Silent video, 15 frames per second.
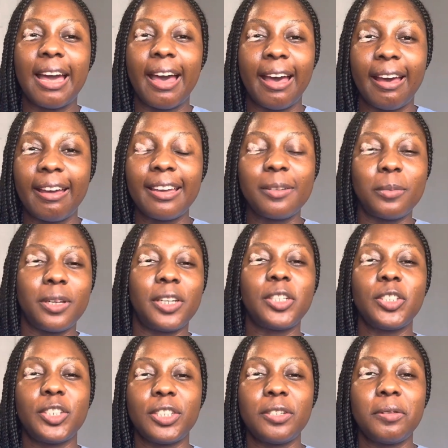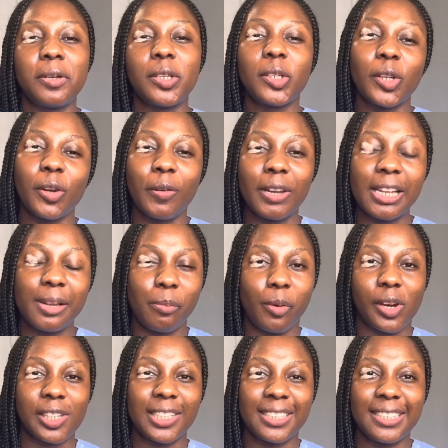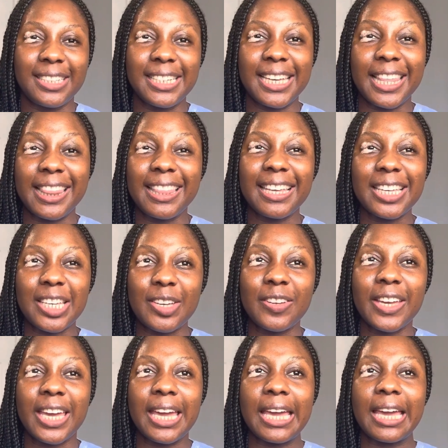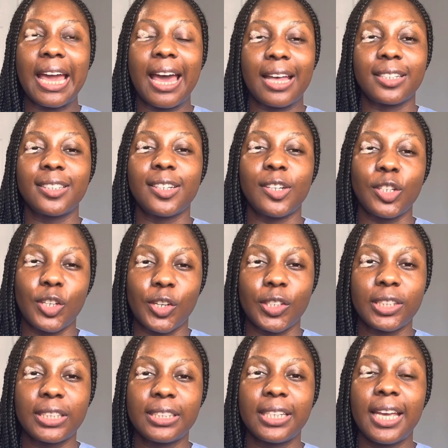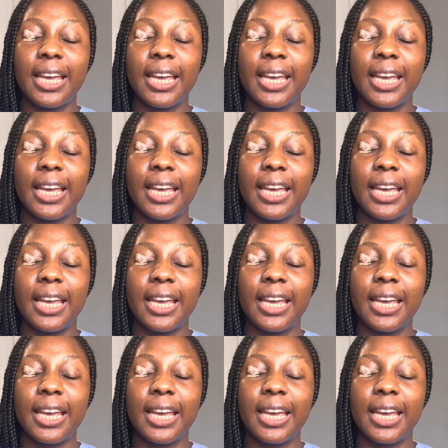I am a Nigerian currently practicing in the UK as a nurse.